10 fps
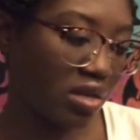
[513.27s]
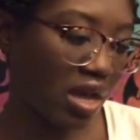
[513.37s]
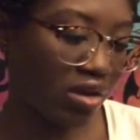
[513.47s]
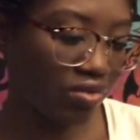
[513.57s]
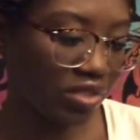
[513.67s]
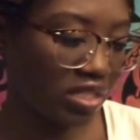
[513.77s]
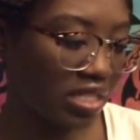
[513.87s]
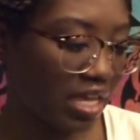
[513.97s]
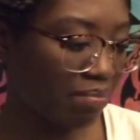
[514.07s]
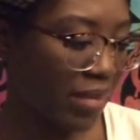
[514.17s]
I don't really
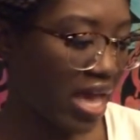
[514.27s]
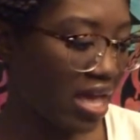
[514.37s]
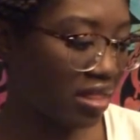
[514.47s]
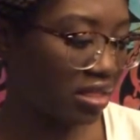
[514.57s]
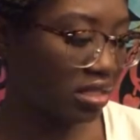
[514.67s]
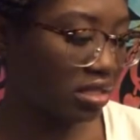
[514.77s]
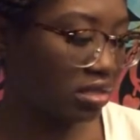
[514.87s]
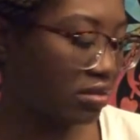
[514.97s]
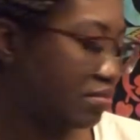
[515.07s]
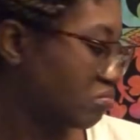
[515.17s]
take baths,
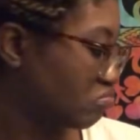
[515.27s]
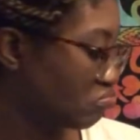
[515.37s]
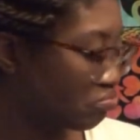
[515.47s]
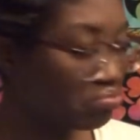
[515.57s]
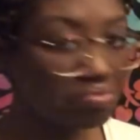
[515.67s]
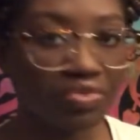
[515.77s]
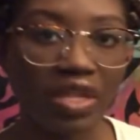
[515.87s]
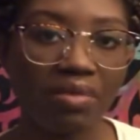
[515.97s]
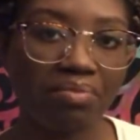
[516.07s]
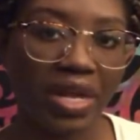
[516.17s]

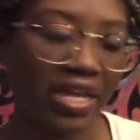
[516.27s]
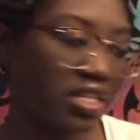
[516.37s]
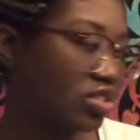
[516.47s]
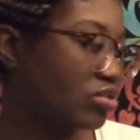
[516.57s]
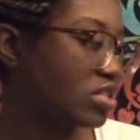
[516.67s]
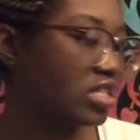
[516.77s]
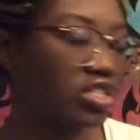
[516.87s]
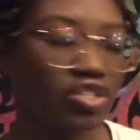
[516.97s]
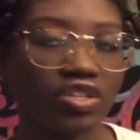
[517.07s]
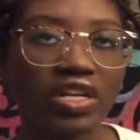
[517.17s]
but I can use
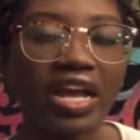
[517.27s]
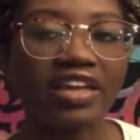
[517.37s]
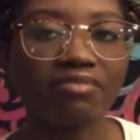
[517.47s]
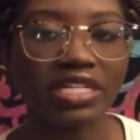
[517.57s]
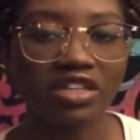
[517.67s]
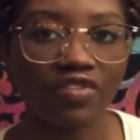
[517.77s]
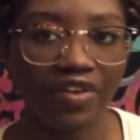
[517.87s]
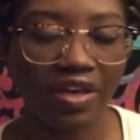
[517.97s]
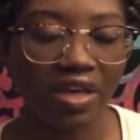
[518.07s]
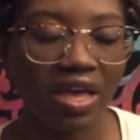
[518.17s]
this during, I give myself
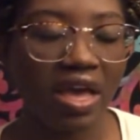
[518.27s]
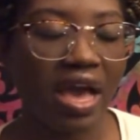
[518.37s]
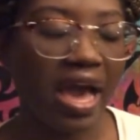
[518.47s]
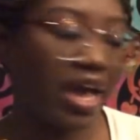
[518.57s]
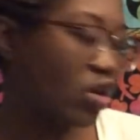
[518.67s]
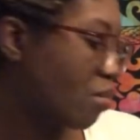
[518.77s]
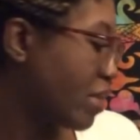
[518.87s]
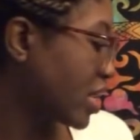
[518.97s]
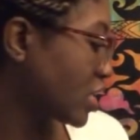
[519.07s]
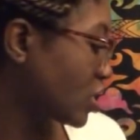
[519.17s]
at-home
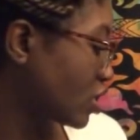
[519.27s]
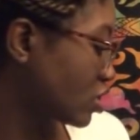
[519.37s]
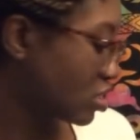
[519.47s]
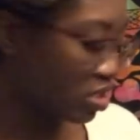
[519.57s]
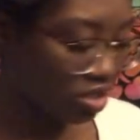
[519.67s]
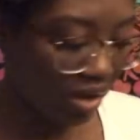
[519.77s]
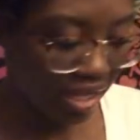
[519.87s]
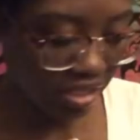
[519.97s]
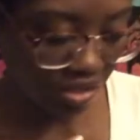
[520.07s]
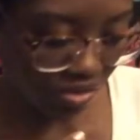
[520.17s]
pedicures, so I
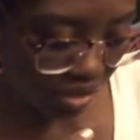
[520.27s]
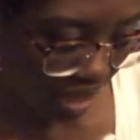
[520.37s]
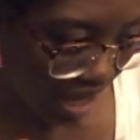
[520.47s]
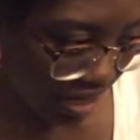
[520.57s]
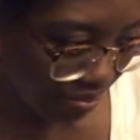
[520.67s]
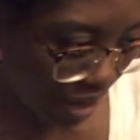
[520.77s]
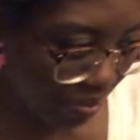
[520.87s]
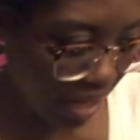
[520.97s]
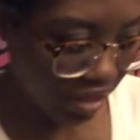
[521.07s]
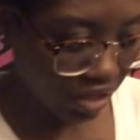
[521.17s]
can use that in my
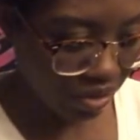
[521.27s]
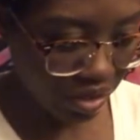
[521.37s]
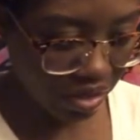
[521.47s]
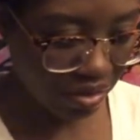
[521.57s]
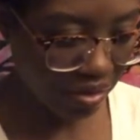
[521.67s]
pedicure